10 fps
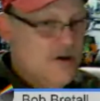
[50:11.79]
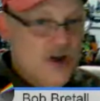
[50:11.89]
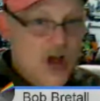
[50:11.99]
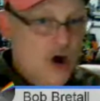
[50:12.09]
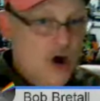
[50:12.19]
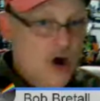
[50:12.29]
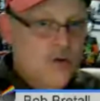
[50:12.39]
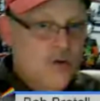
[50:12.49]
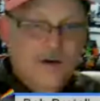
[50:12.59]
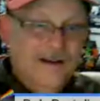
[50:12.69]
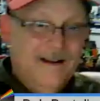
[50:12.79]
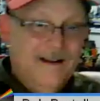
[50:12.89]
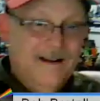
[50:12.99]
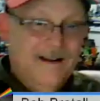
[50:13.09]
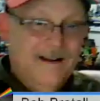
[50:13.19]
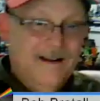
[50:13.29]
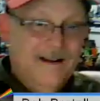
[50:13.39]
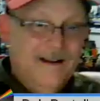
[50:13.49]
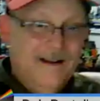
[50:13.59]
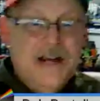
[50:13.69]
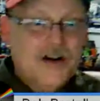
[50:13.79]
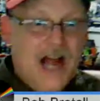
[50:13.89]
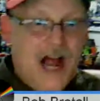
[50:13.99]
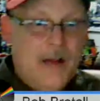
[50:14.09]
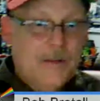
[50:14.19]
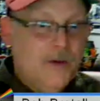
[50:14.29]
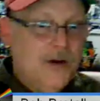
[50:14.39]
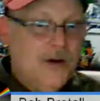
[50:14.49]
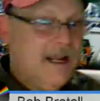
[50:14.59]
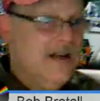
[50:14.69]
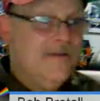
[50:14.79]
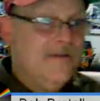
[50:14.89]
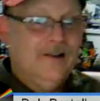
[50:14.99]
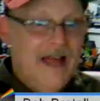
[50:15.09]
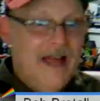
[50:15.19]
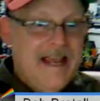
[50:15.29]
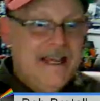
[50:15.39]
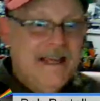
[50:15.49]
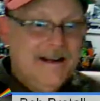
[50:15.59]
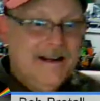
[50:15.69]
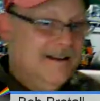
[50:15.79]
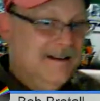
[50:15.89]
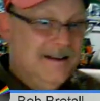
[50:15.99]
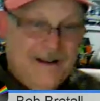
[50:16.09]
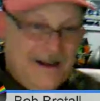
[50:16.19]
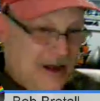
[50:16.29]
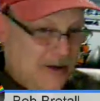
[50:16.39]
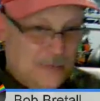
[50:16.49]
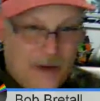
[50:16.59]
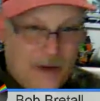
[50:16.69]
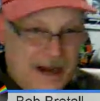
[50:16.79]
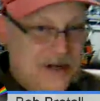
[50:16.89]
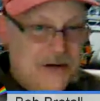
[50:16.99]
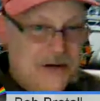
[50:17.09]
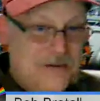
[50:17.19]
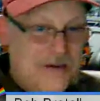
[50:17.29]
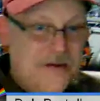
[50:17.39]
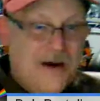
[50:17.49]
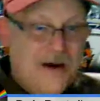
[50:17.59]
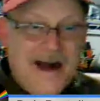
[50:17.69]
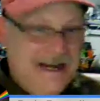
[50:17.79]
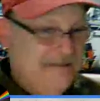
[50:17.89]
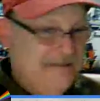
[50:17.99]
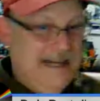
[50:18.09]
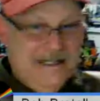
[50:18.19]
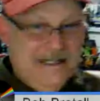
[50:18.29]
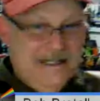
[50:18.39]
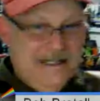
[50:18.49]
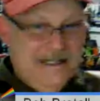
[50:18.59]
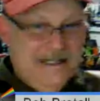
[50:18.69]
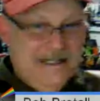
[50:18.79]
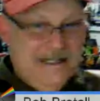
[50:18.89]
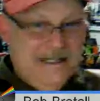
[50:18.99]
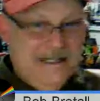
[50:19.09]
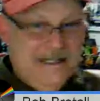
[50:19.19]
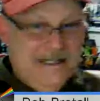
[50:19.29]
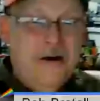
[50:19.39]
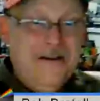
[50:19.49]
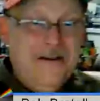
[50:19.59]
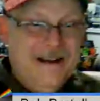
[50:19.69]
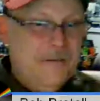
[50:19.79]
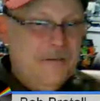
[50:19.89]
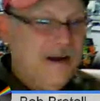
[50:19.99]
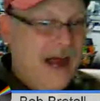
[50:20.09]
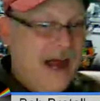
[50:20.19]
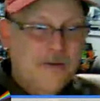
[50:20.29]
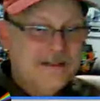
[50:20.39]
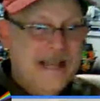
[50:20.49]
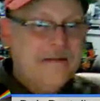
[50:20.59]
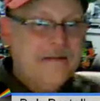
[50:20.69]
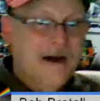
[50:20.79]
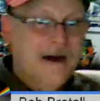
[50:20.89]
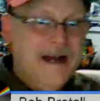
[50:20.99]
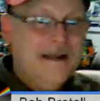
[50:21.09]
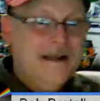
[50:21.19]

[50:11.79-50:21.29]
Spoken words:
No. I'll read your comic book, and if I like it, I'll write a good review on it. And if I don't like it, I won't. You know, but I won't take money